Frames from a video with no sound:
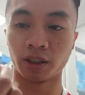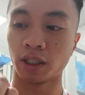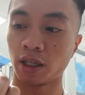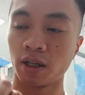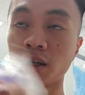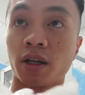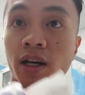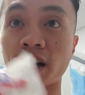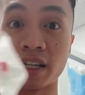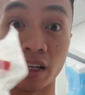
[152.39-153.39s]

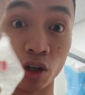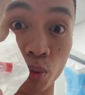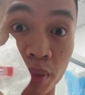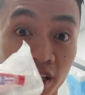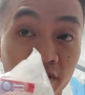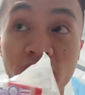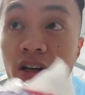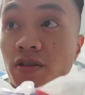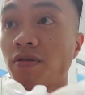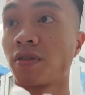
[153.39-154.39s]
I need a Lopez
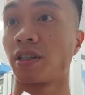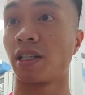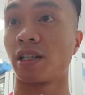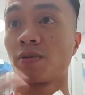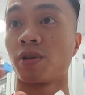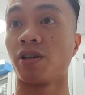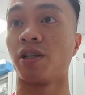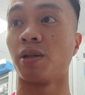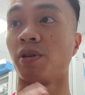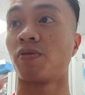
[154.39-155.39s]
valve. This is what you
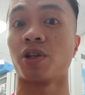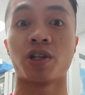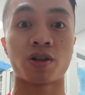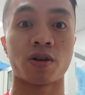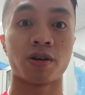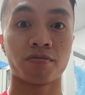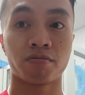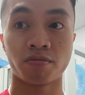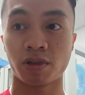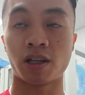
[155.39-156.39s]
need before you start.
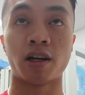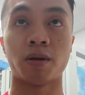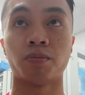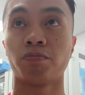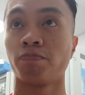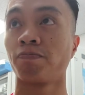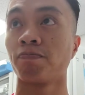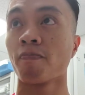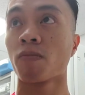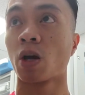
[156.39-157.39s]
Um,
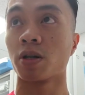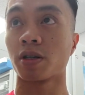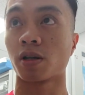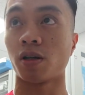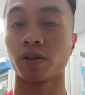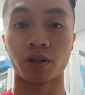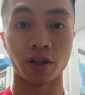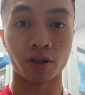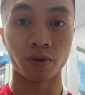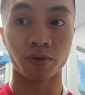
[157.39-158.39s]
what's it called? The
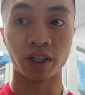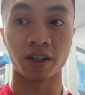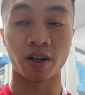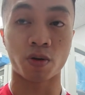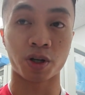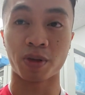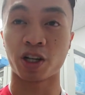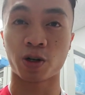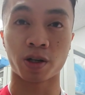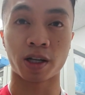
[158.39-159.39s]
tube feeds and always make
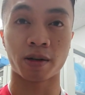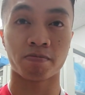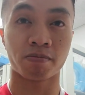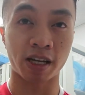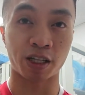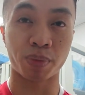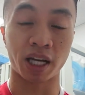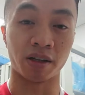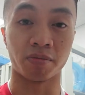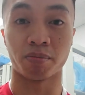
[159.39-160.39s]
sure that it's
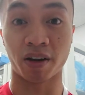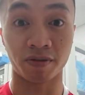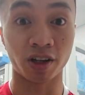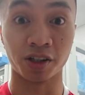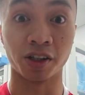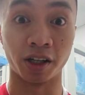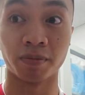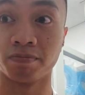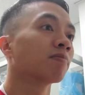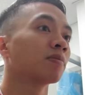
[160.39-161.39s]
patent by flushing it.
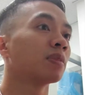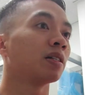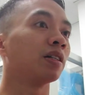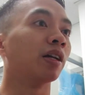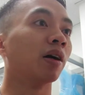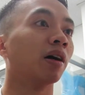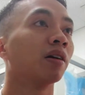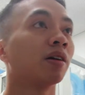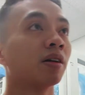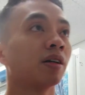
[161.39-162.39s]
I need
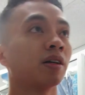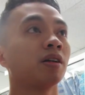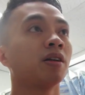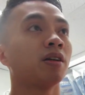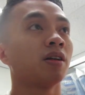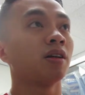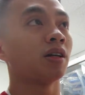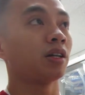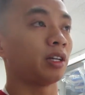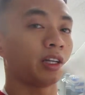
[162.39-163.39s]

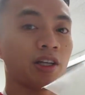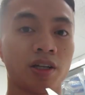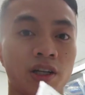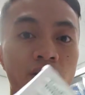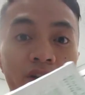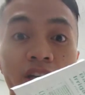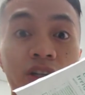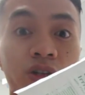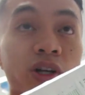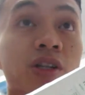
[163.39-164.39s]
a
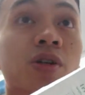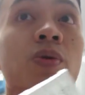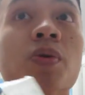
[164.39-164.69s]
irrigation tray too.